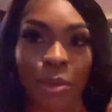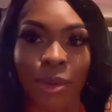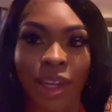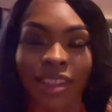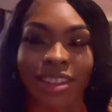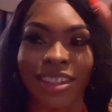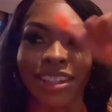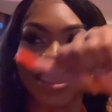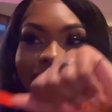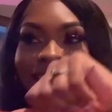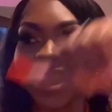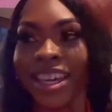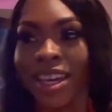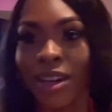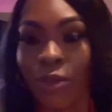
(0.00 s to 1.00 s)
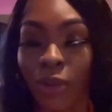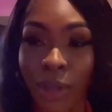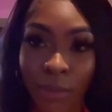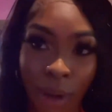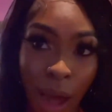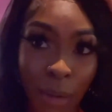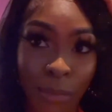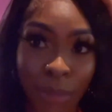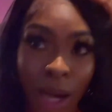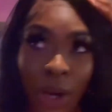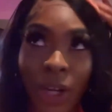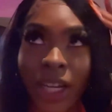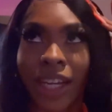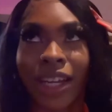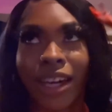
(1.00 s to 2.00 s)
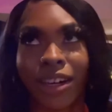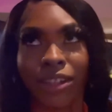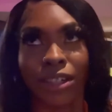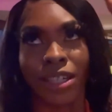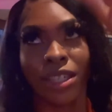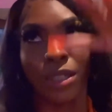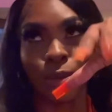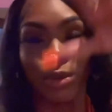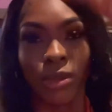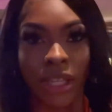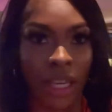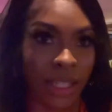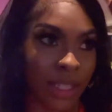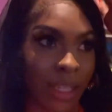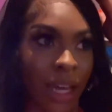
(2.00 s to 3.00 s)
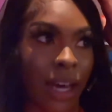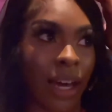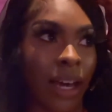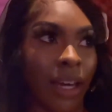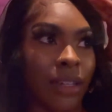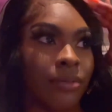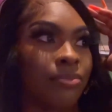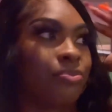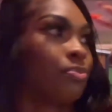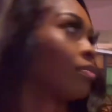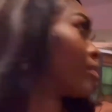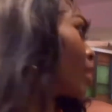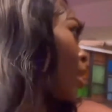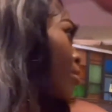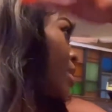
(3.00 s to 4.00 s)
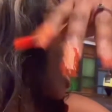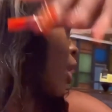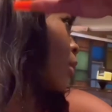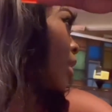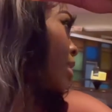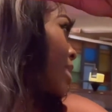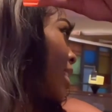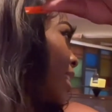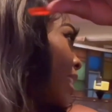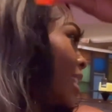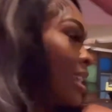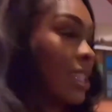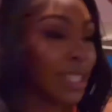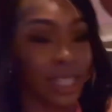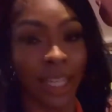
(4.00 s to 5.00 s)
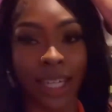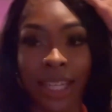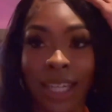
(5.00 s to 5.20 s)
back there. We, I'm bowling now. Earlier we was outside. I'm talking. Yeah,